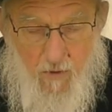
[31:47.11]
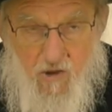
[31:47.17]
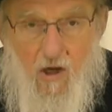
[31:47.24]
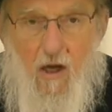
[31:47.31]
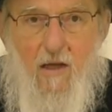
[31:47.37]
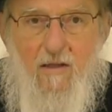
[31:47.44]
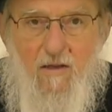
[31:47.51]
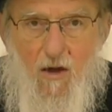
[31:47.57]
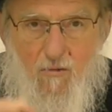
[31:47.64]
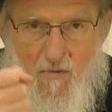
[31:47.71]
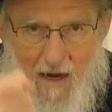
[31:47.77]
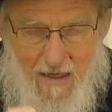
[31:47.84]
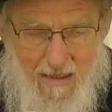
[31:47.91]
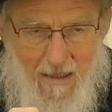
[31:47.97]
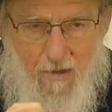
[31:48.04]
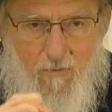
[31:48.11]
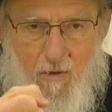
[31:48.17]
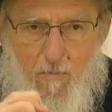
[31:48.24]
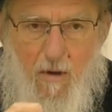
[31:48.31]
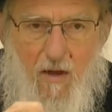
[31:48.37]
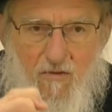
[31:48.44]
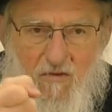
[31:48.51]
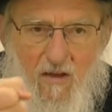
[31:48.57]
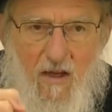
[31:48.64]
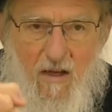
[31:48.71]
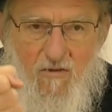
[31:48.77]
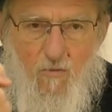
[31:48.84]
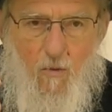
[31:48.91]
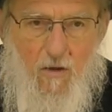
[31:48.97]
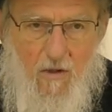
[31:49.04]
which directly rebels
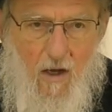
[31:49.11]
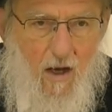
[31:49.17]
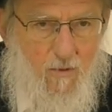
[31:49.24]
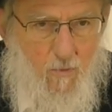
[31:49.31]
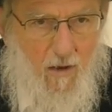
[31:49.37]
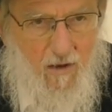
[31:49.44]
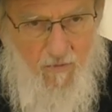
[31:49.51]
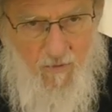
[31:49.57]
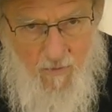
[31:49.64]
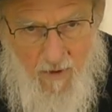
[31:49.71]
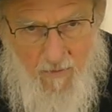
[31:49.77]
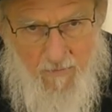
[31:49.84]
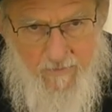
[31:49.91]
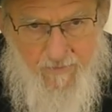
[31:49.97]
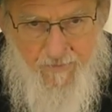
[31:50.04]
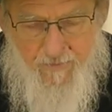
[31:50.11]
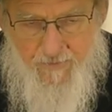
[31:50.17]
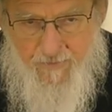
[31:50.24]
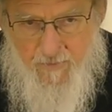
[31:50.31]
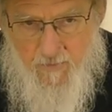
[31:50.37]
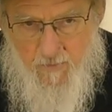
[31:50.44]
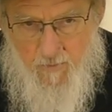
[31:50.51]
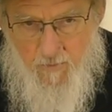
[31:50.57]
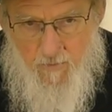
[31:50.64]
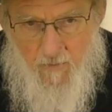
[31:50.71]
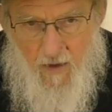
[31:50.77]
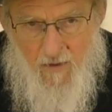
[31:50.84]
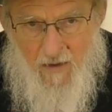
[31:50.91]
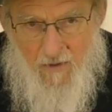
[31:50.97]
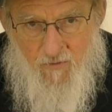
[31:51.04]
against what God wanted from them.
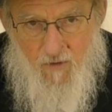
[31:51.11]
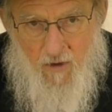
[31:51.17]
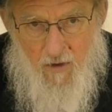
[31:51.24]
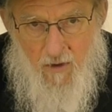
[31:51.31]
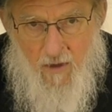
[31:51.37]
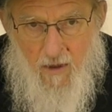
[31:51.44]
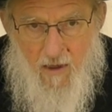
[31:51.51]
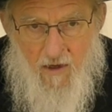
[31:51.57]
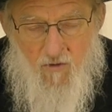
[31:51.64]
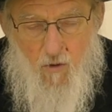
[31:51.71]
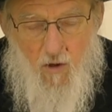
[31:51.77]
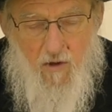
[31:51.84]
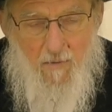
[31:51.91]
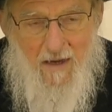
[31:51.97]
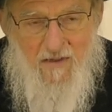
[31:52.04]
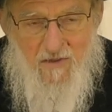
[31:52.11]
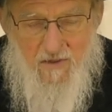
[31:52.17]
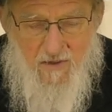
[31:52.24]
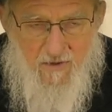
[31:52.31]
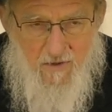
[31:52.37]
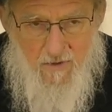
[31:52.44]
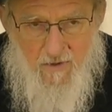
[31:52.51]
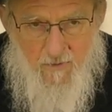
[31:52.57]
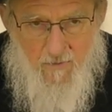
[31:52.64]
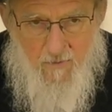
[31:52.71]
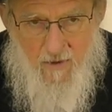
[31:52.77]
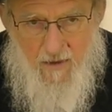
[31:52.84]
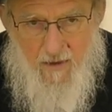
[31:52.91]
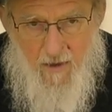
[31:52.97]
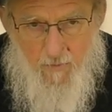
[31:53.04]
That he's called a meisis
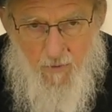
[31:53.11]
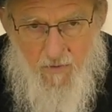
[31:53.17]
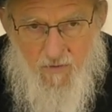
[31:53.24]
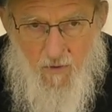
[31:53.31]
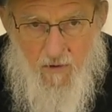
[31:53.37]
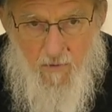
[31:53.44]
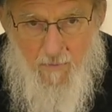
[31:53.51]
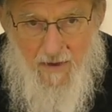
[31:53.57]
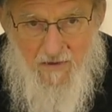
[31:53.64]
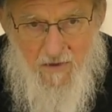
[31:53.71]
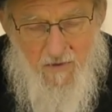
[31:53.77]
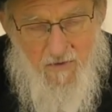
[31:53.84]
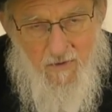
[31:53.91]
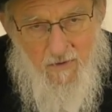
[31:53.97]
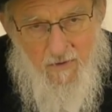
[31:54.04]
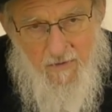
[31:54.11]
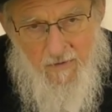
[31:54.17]
in Hebrew. It's called a meisis.